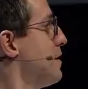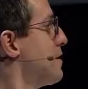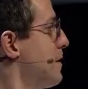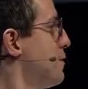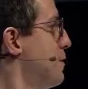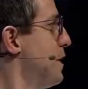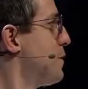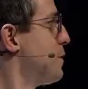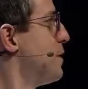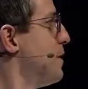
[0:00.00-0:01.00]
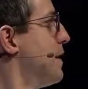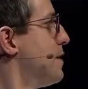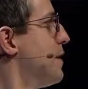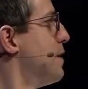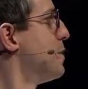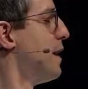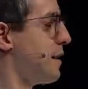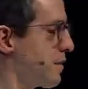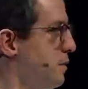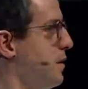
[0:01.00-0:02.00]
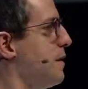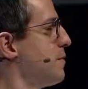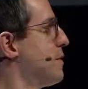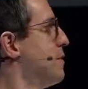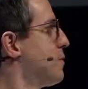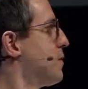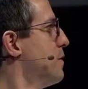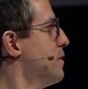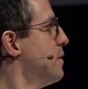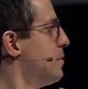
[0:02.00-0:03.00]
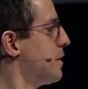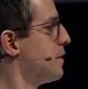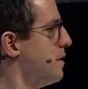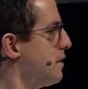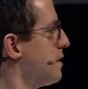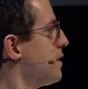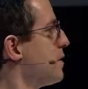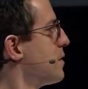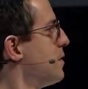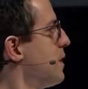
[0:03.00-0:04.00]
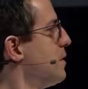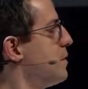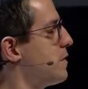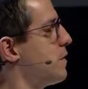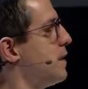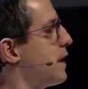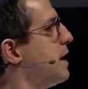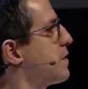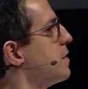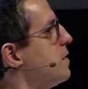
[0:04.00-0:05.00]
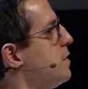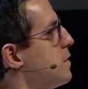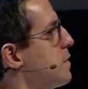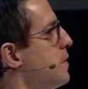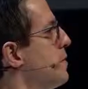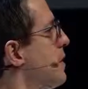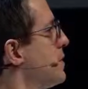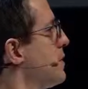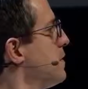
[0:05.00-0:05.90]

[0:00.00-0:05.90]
the stuff you guys put in that letter will actually meaningfully improve the ability to deliver on that, which actually seems pretty positive.